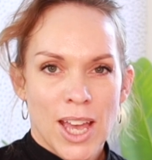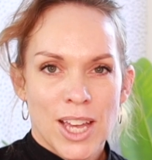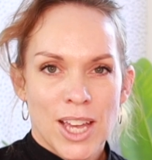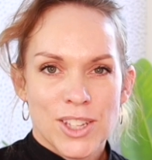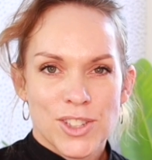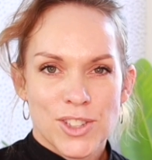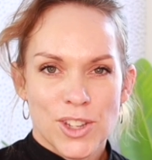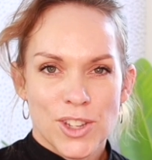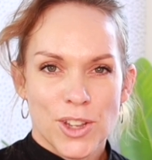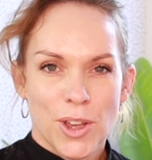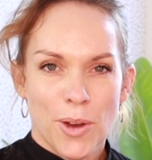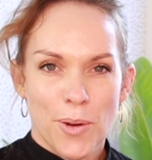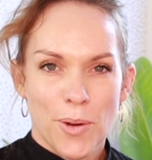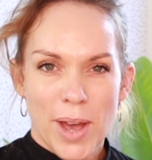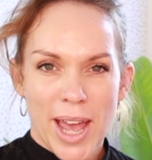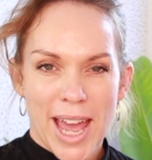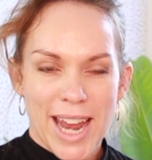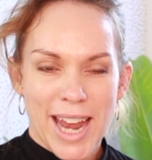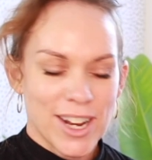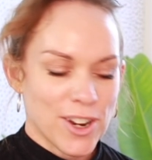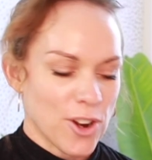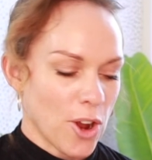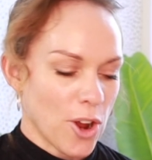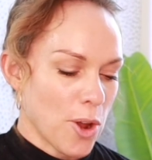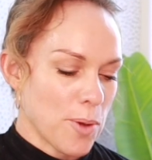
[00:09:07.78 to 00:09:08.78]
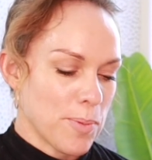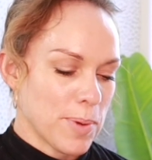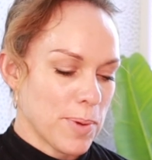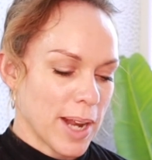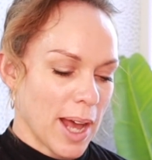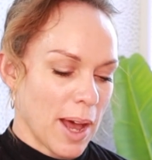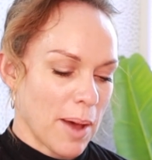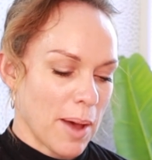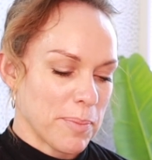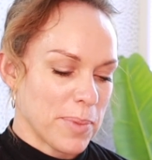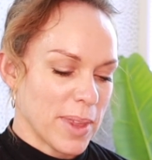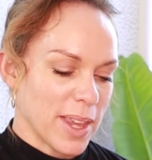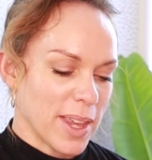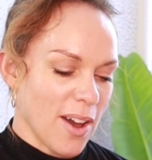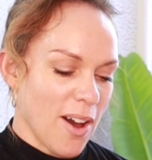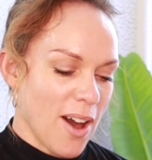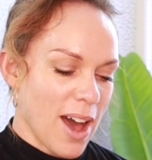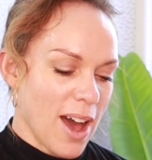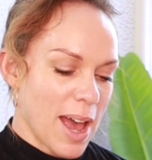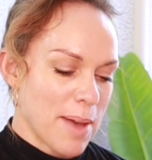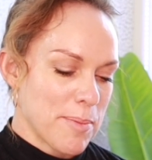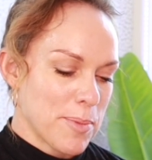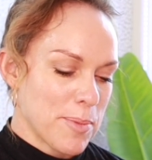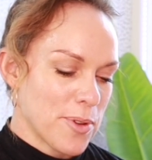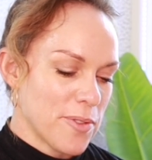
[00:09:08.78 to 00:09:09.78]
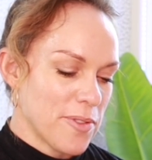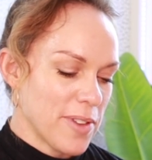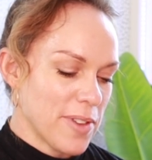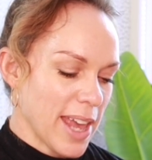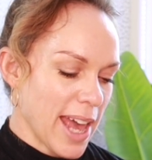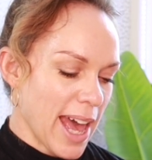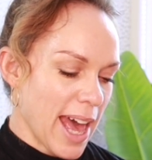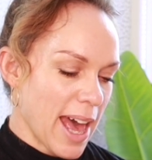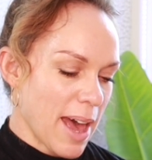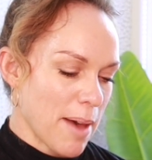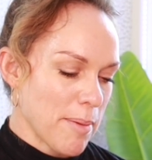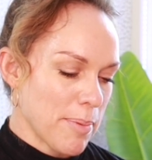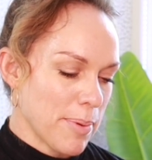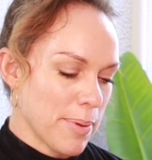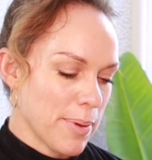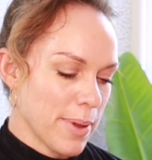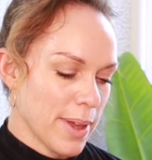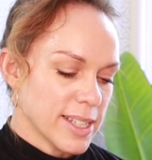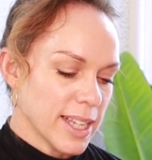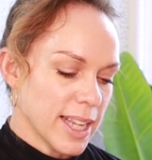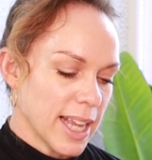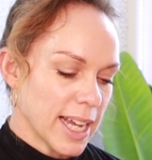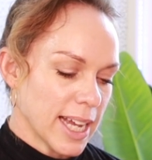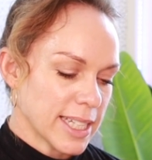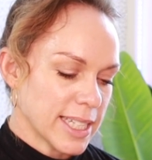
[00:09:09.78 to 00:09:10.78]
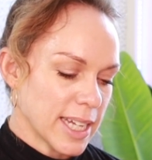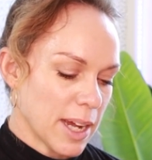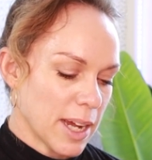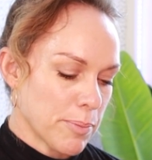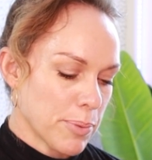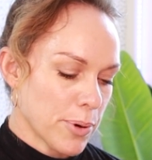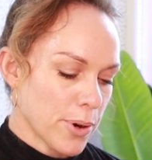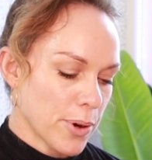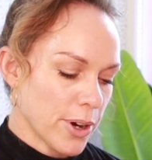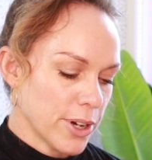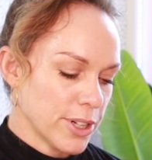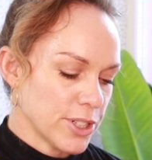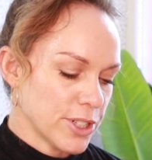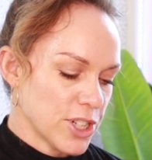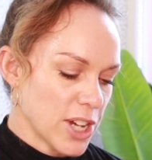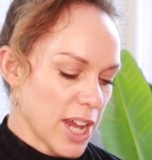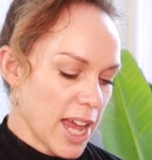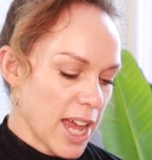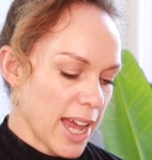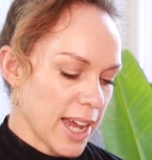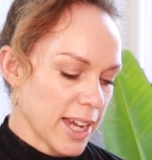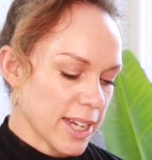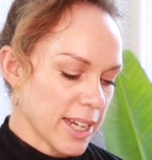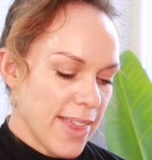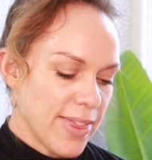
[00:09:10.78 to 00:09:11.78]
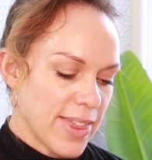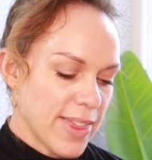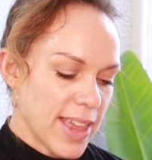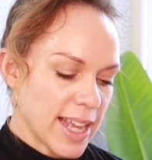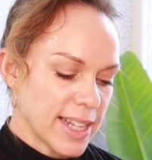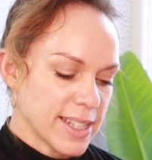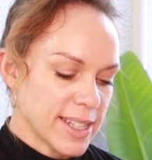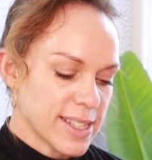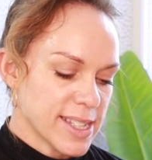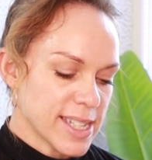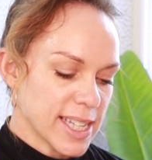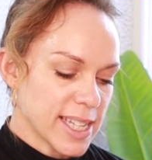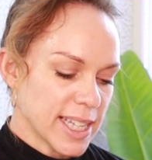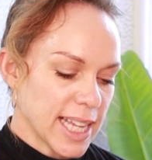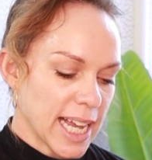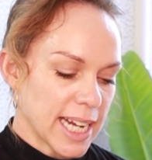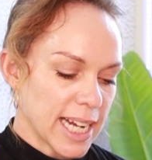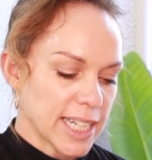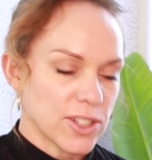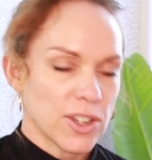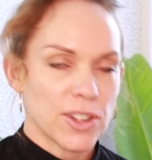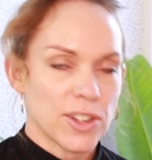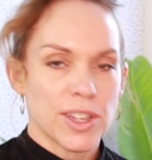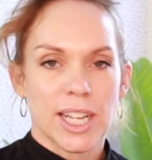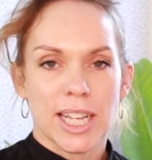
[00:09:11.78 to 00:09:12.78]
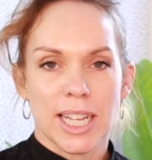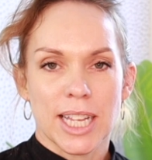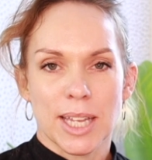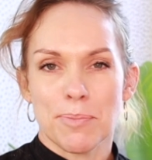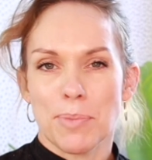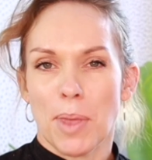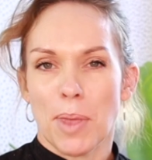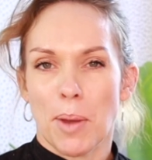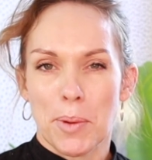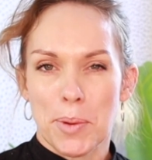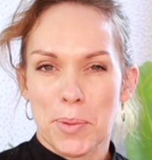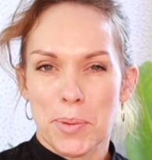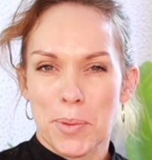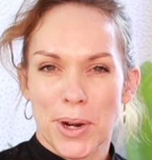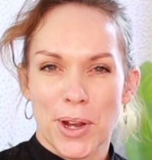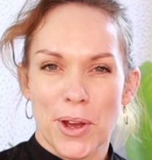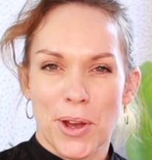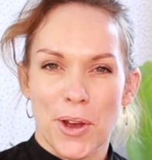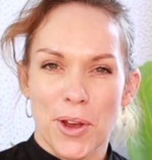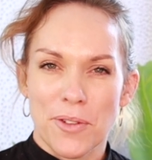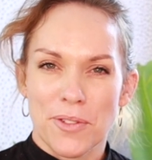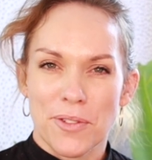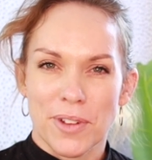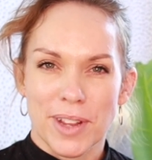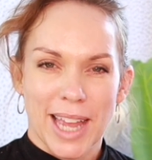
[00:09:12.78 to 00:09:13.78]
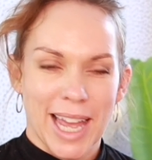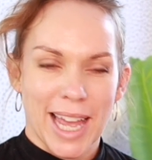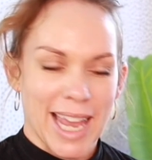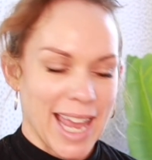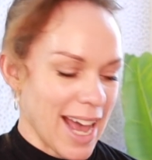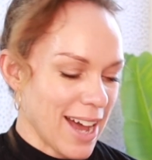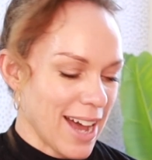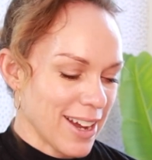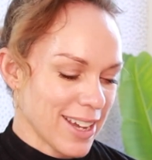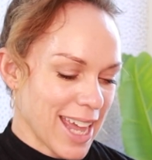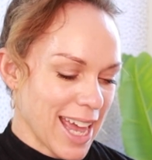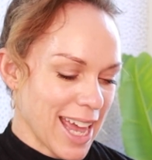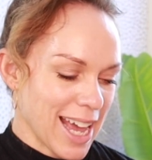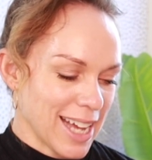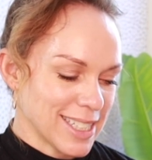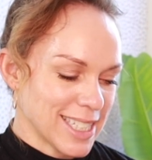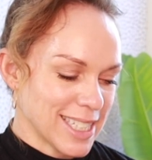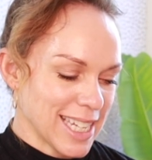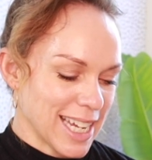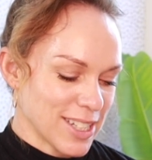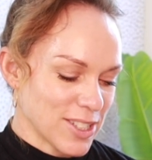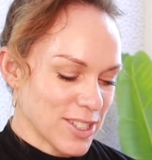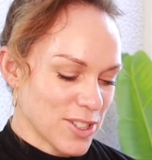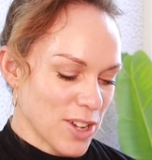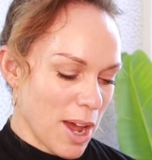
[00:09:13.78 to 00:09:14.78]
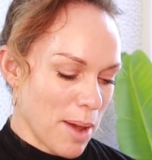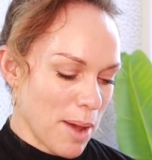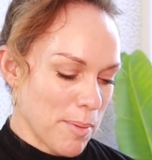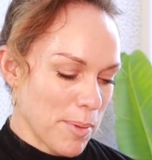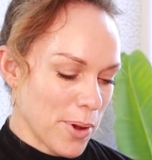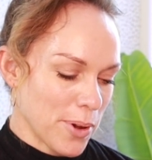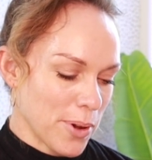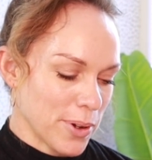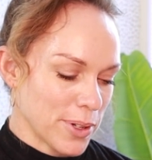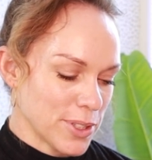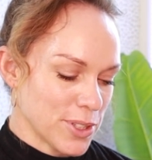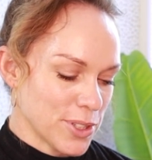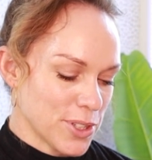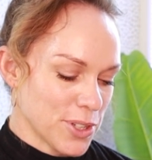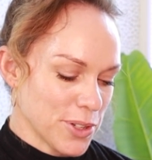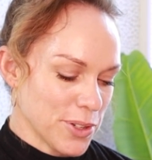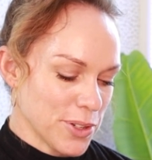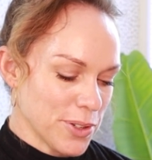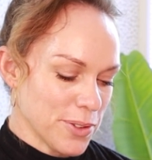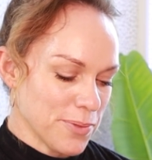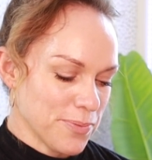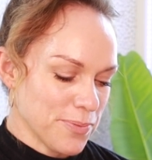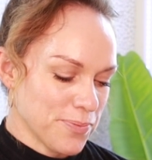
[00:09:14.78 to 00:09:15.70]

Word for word: So go ahead and open up the iMovie app, select our project, and then select on the clip that we want to overlay our countdown timer onto.